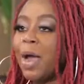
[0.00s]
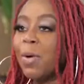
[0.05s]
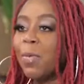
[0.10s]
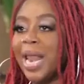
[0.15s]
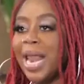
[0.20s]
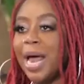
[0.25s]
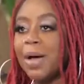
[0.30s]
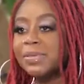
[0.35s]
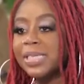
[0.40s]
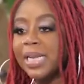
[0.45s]

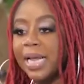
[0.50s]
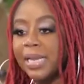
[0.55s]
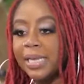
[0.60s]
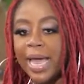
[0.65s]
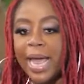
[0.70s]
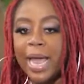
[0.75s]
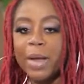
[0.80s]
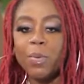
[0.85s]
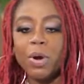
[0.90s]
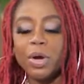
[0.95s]
while I was in
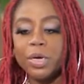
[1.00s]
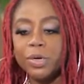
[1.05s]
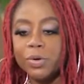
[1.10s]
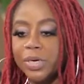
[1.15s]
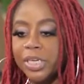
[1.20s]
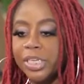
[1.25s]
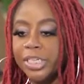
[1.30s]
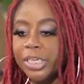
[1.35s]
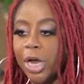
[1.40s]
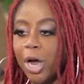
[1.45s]
LA working
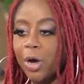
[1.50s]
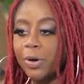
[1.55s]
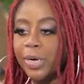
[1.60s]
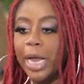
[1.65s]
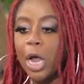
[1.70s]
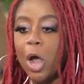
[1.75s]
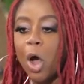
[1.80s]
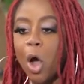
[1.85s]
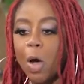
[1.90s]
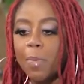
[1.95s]
on the show, they
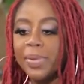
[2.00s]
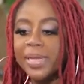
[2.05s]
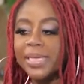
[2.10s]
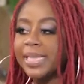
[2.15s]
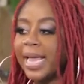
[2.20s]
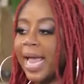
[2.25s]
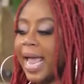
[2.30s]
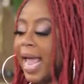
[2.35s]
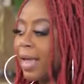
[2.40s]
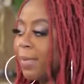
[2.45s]
called me and
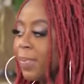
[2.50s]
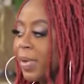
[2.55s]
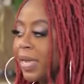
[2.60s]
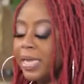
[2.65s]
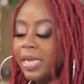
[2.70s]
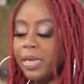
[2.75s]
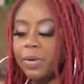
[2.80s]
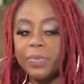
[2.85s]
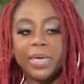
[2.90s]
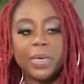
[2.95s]
said, hey,
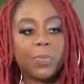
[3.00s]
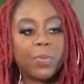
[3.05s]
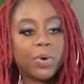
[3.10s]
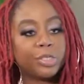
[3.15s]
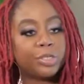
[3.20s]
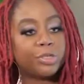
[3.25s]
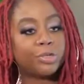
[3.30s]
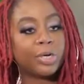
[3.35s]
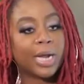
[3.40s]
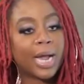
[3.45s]
Pinky, we
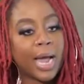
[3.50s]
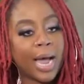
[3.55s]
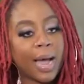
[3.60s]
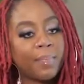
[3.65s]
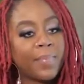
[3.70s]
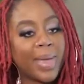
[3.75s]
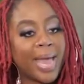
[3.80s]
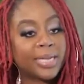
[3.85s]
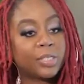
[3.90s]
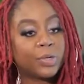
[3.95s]
want you to
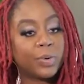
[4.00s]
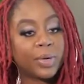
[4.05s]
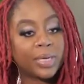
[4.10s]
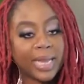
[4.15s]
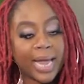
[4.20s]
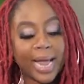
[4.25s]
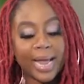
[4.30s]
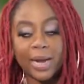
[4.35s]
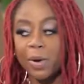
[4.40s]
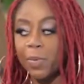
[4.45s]
come back to
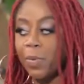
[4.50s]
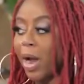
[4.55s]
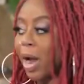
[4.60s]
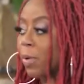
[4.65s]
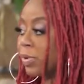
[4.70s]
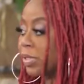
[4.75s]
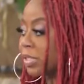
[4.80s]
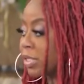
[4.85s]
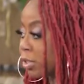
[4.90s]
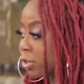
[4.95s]
Atlanta where I
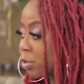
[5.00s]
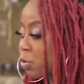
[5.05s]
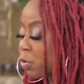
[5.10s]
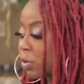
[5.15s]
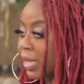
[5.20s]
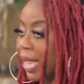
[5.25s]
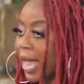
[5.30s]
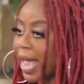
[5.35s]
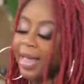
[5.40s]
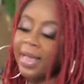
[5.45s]
went to
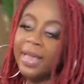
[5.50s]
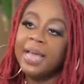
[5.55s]
school at.